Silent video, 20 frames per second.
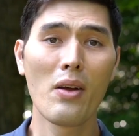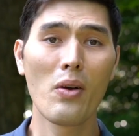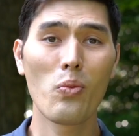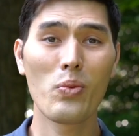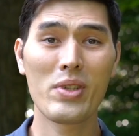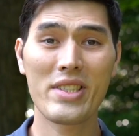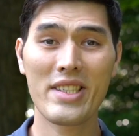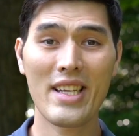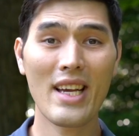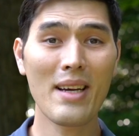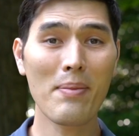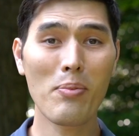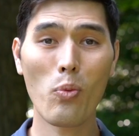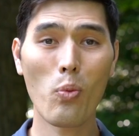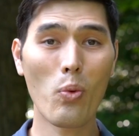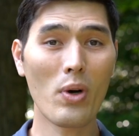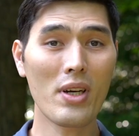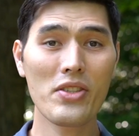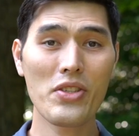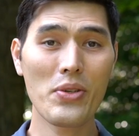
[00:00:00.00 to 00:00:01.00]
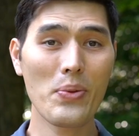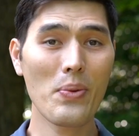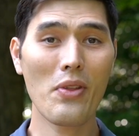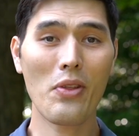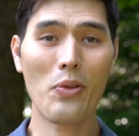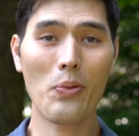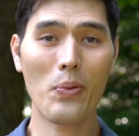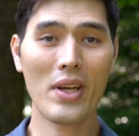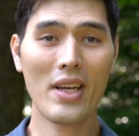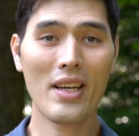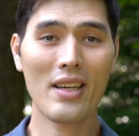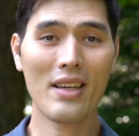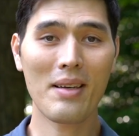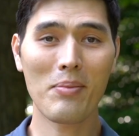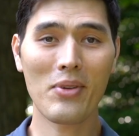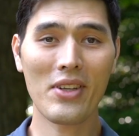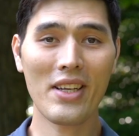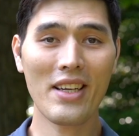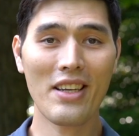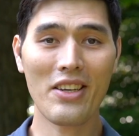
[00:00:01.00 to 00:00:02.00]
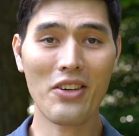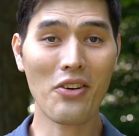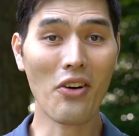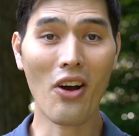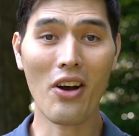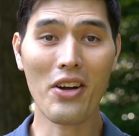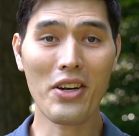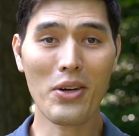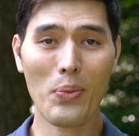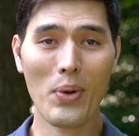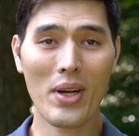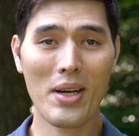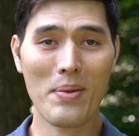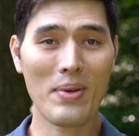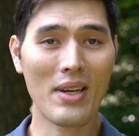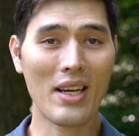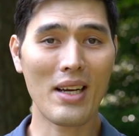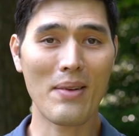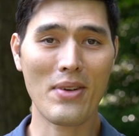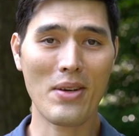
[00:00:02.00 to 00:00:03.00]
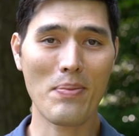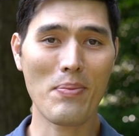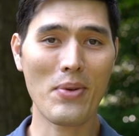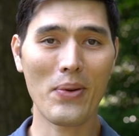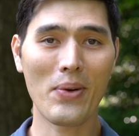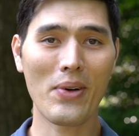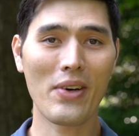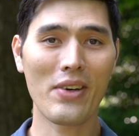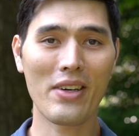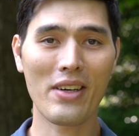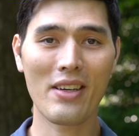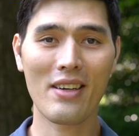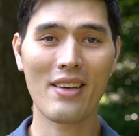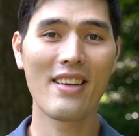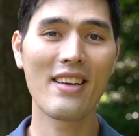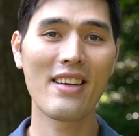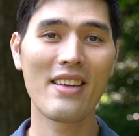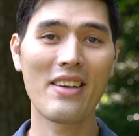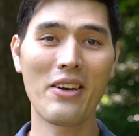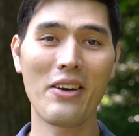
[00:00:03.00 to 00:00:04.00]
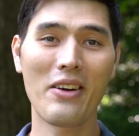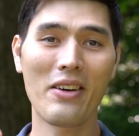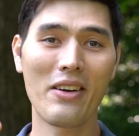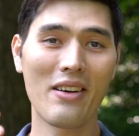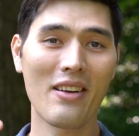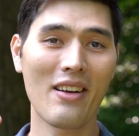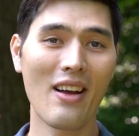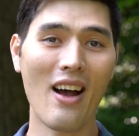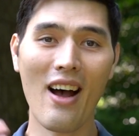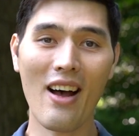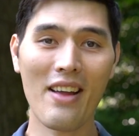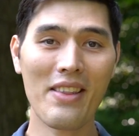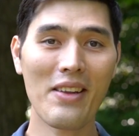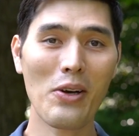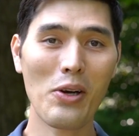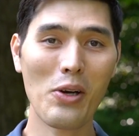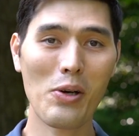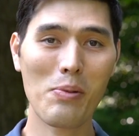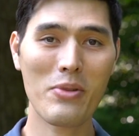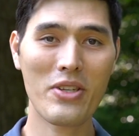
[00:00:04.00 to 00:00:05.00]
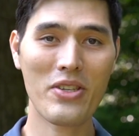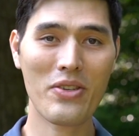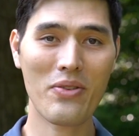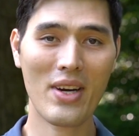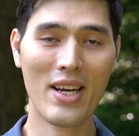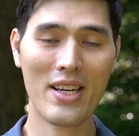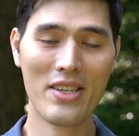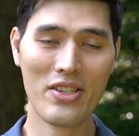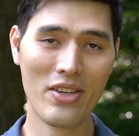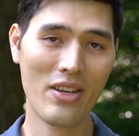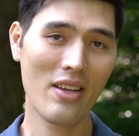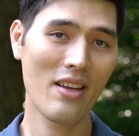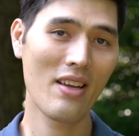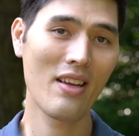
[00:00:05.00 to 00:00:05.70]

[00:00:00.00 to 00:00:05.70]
With step 1, 2, and 3 complete, you're on your way to becoming a bow hunter. You're on the home stretch.